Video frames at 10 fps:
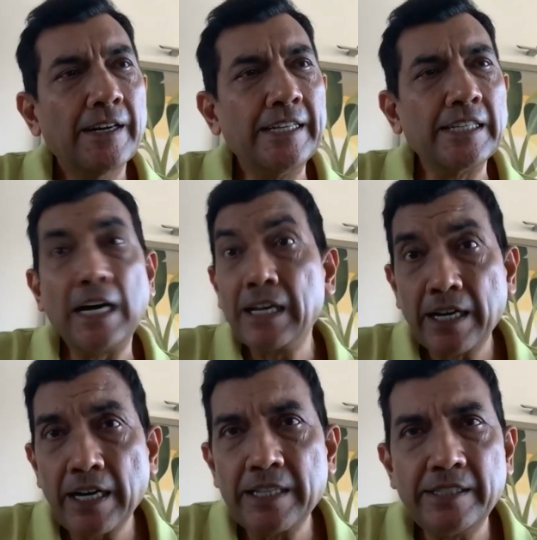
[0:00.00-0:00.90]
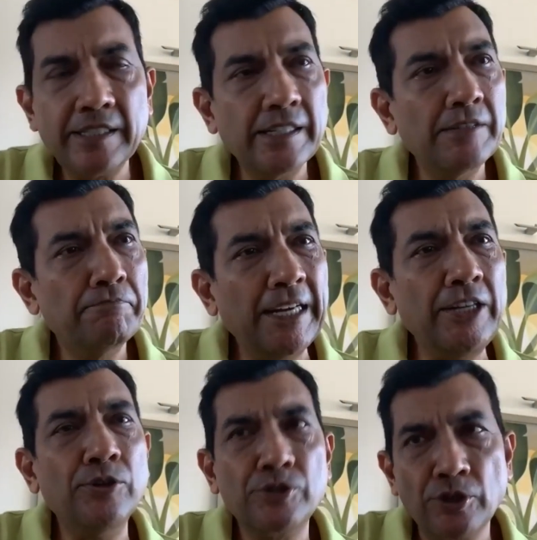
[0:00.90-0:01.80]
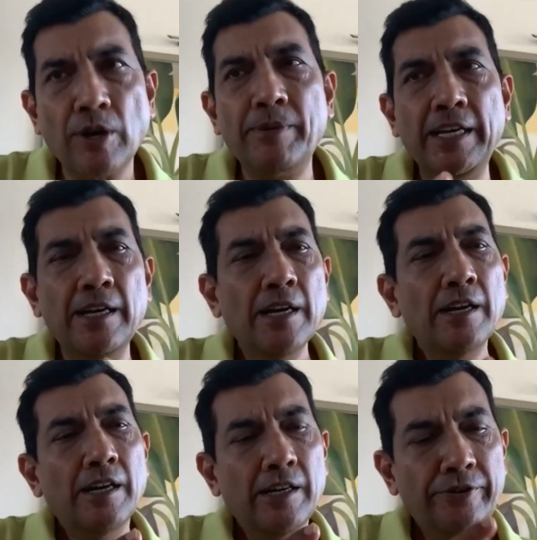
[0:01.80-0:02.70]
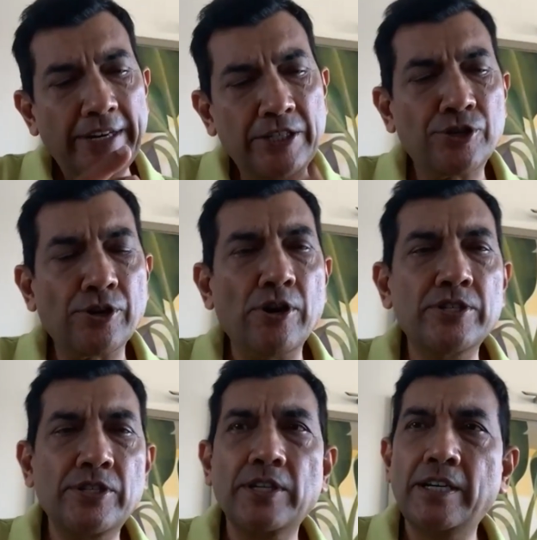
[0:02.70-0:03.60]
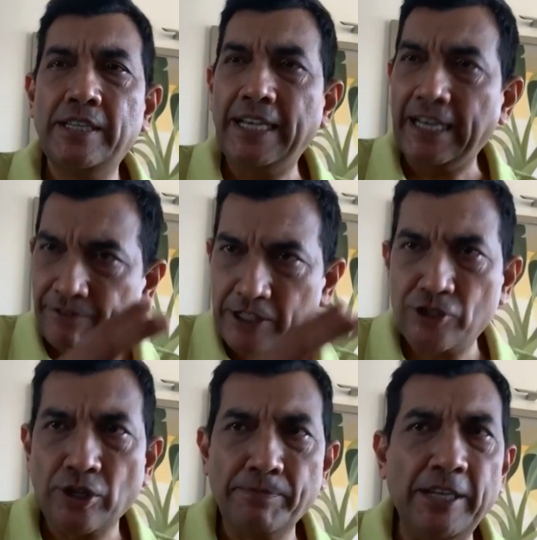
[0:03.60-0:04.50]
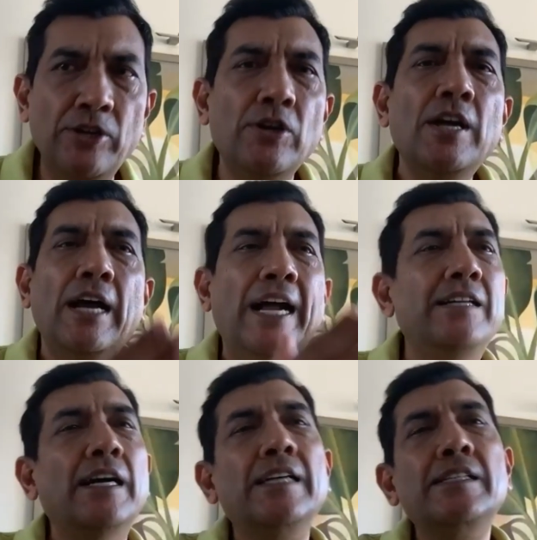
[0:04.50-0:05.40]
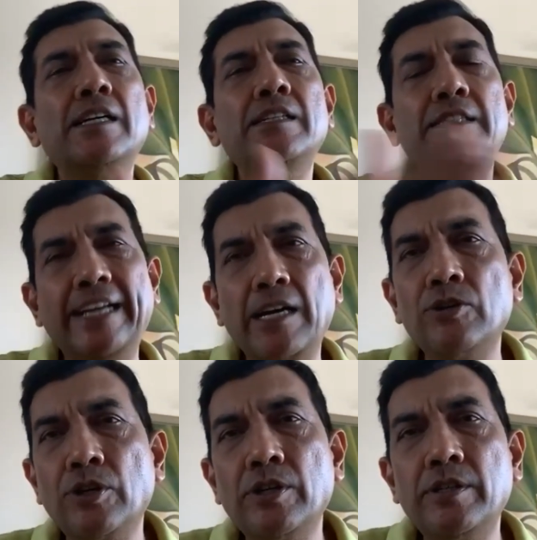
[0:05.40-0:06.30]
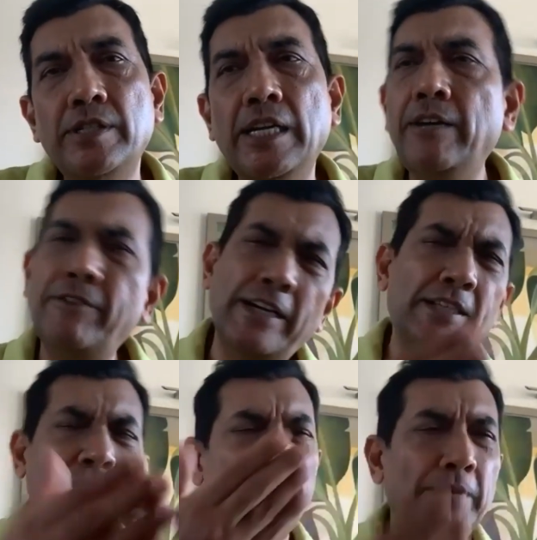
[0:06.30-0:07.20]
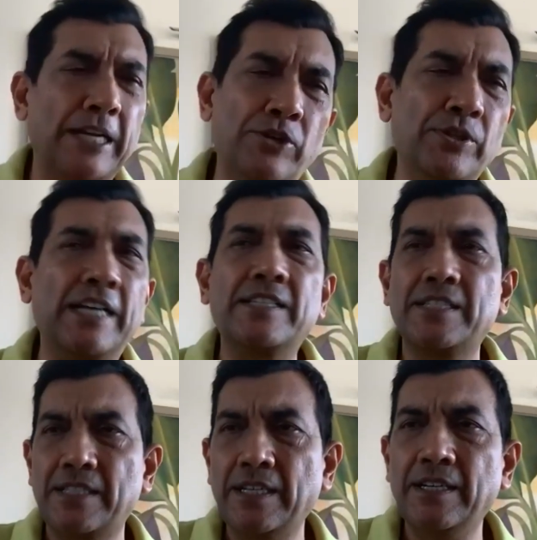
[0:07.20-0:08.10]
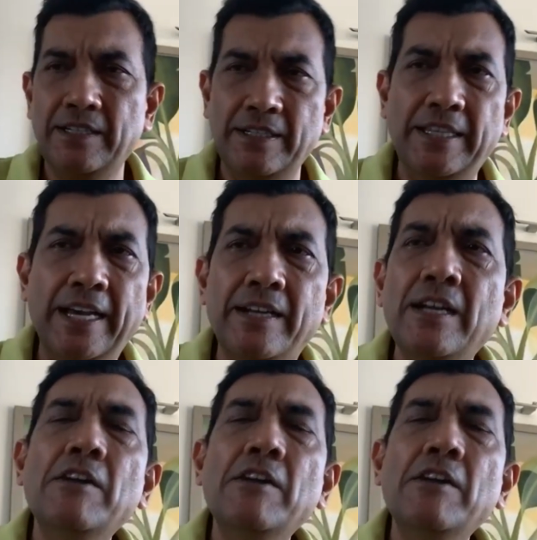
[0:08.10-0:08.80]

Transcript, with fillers: as a à la carte menu. So normally restaurants they have restaurant menu, and as a takeout or delivery, it's the menu that's uh, there.